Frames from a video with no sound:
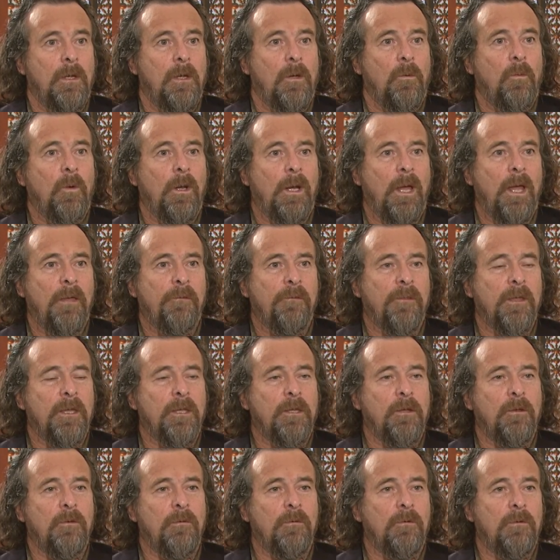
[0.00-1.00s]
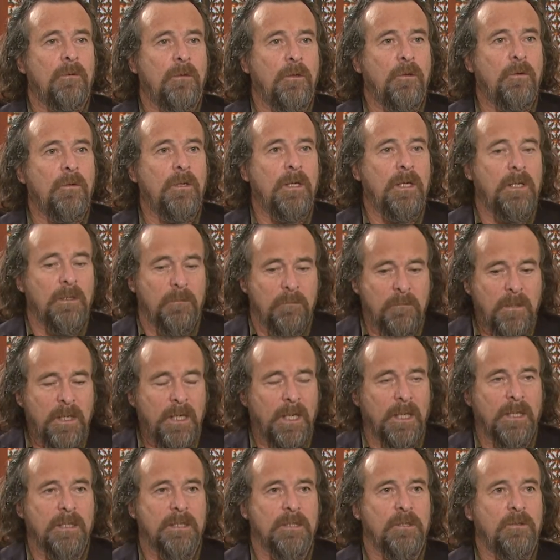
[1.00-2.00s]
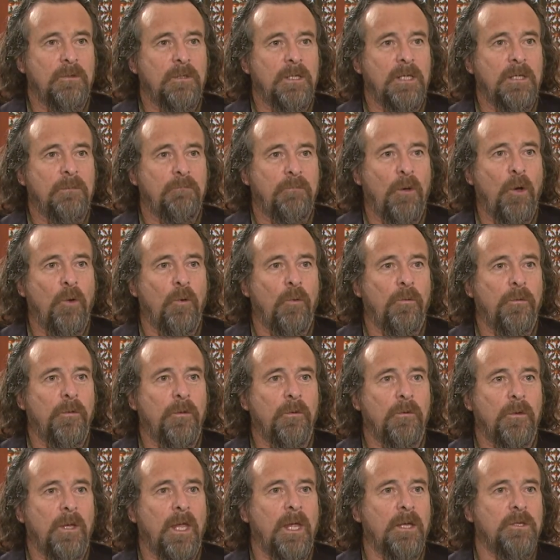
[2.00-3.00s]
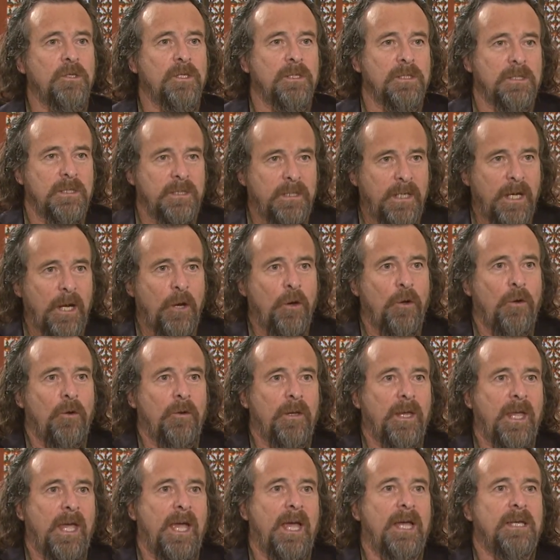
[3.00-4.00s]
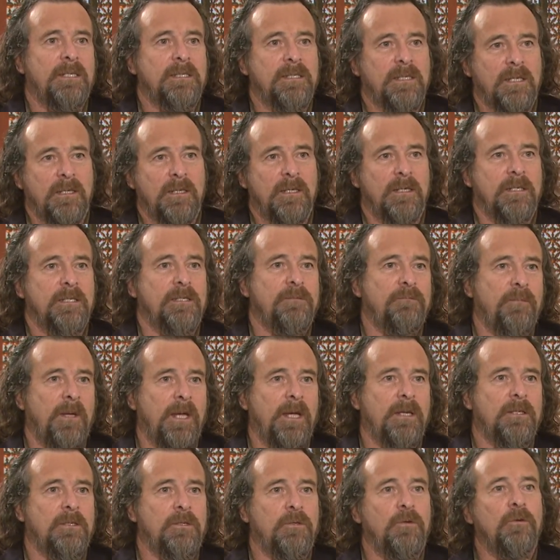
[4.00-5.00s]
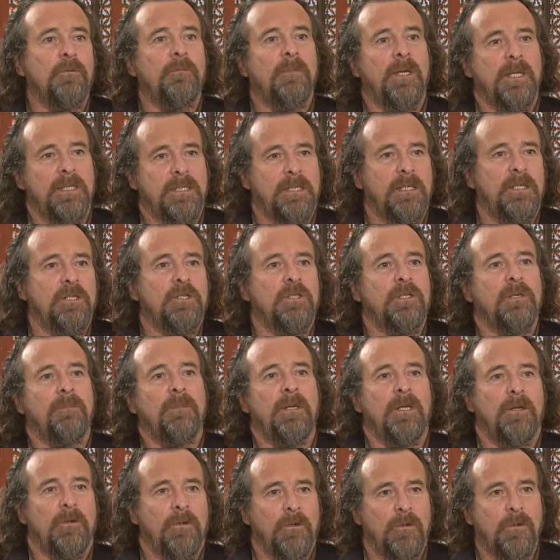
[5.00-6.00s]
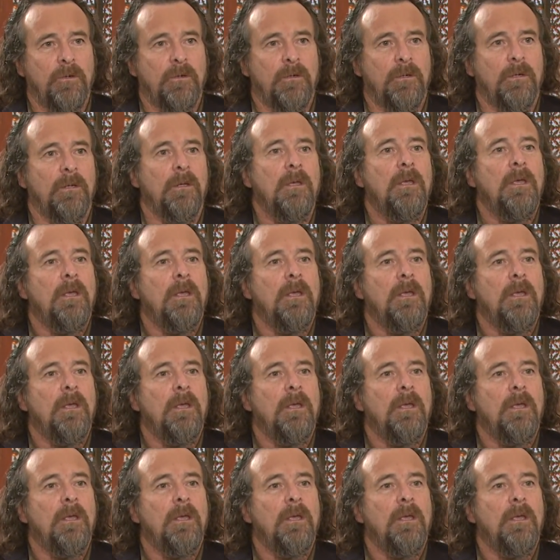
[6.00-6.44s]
Well, I think you need a mix. You need both. You can't just narrow cast and expect your message to be heard.